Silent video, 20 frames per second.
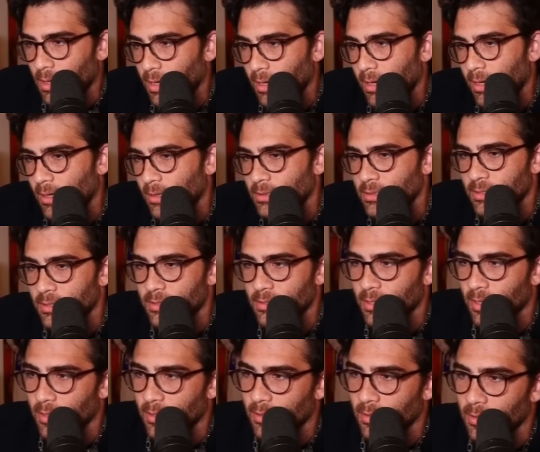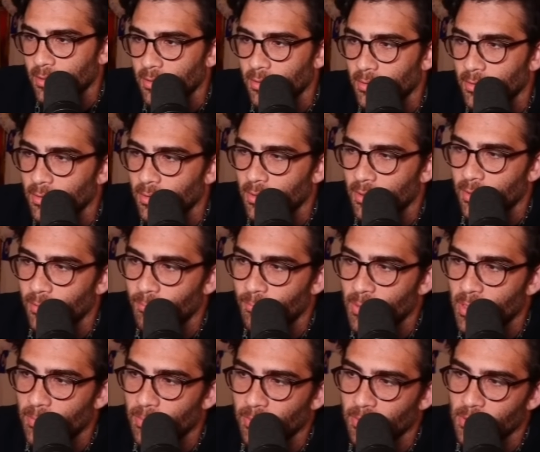I just like
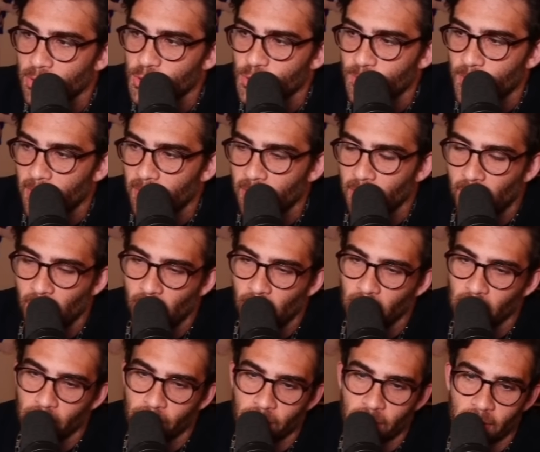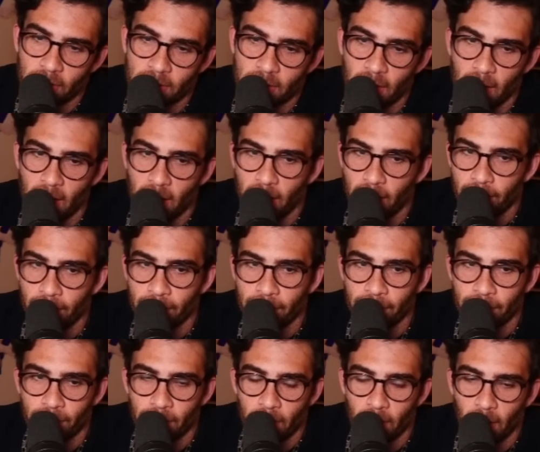people that spend all of their
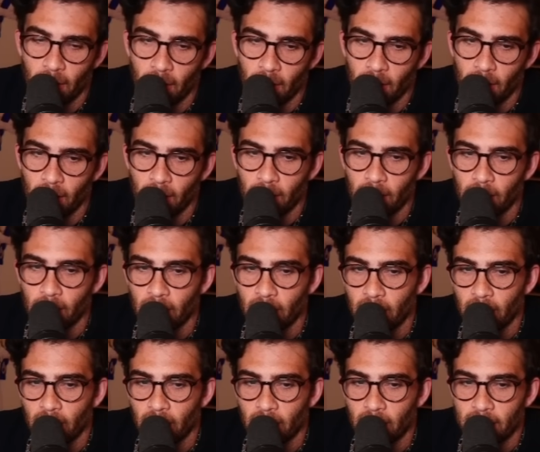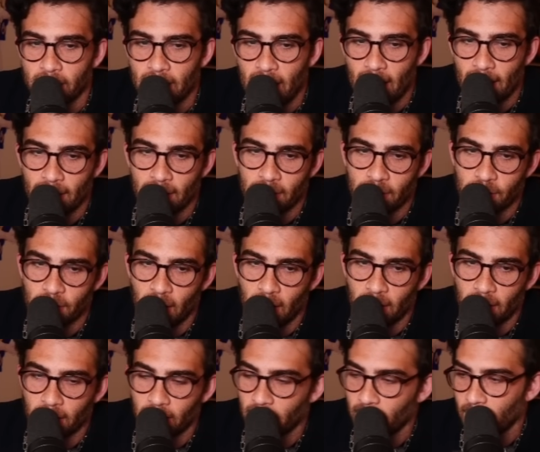time attacking
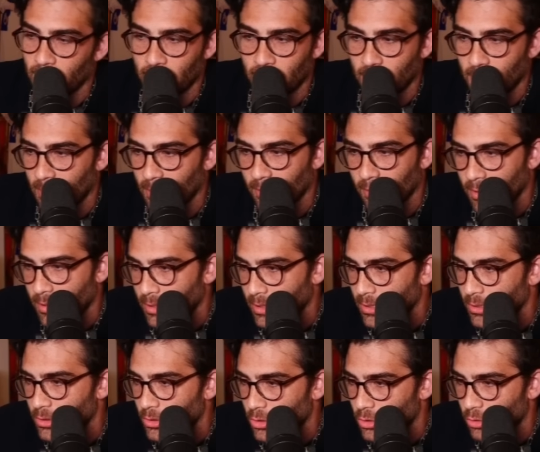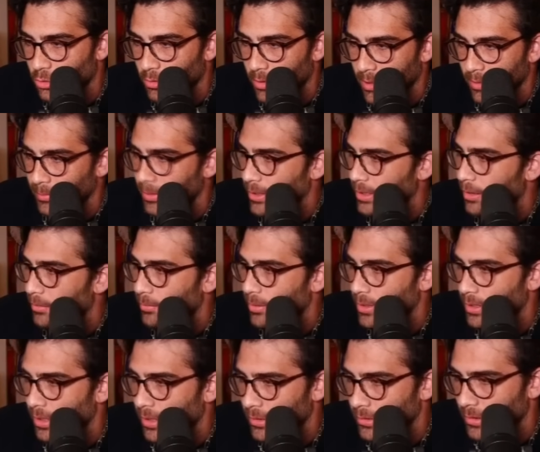China are incredibly
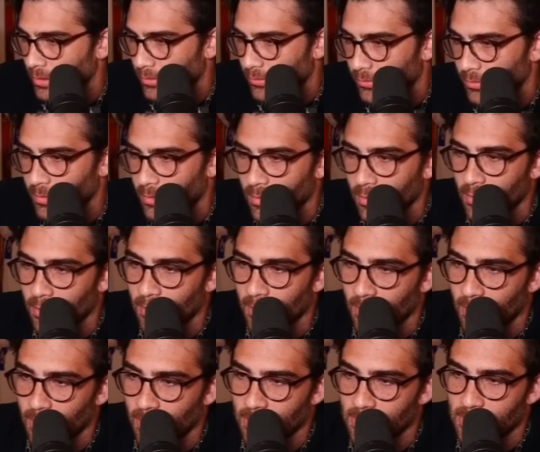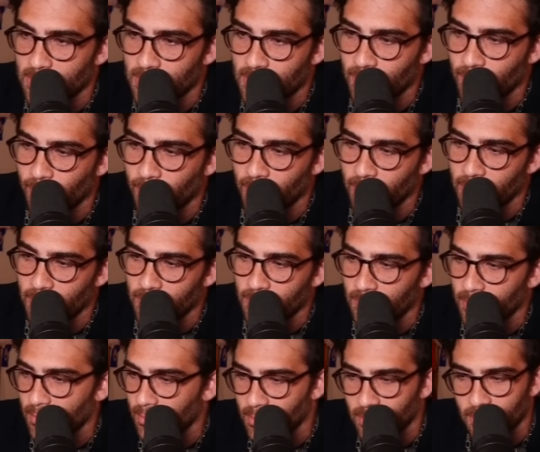unproductive and simply
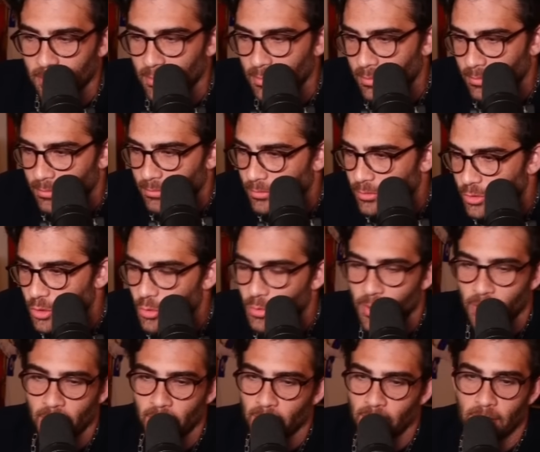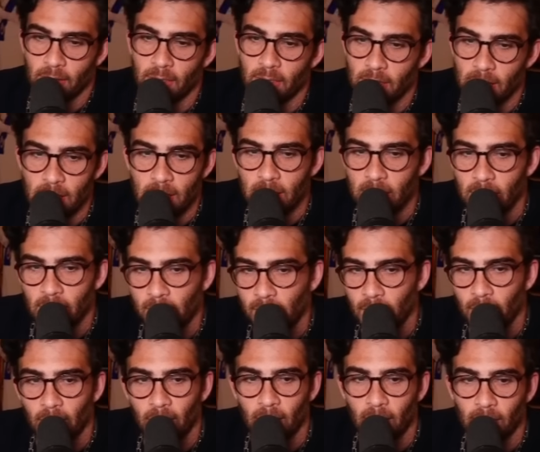doing the deed
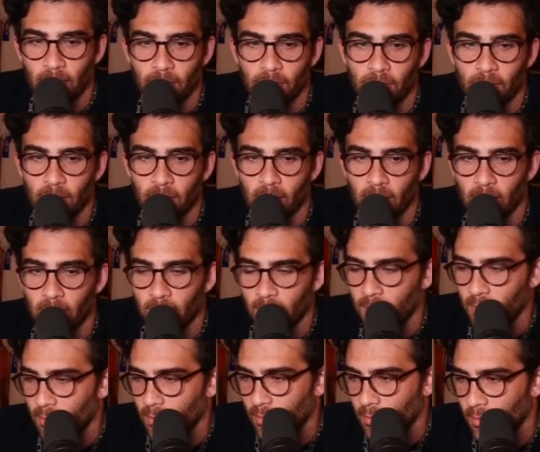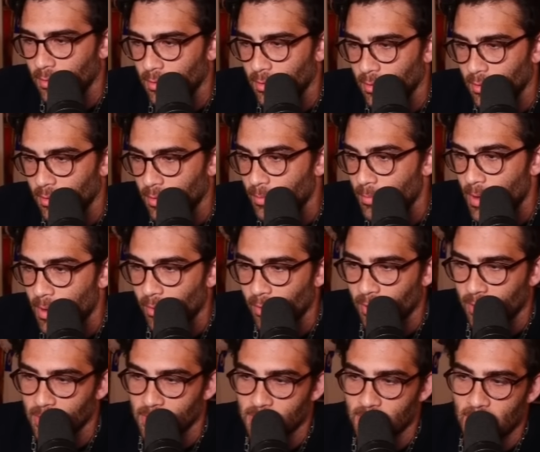of
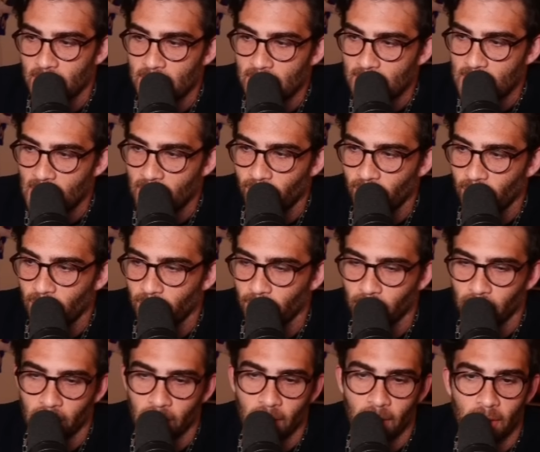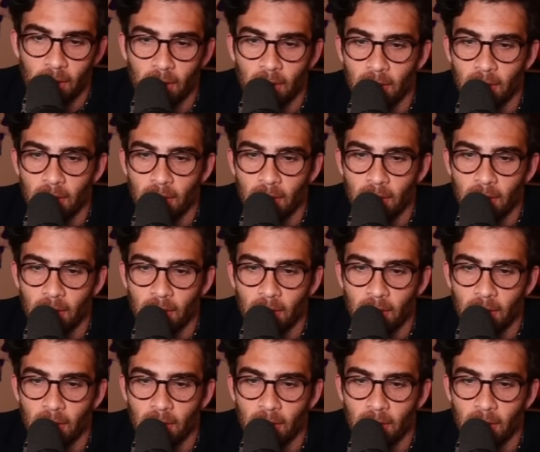America's inevitable,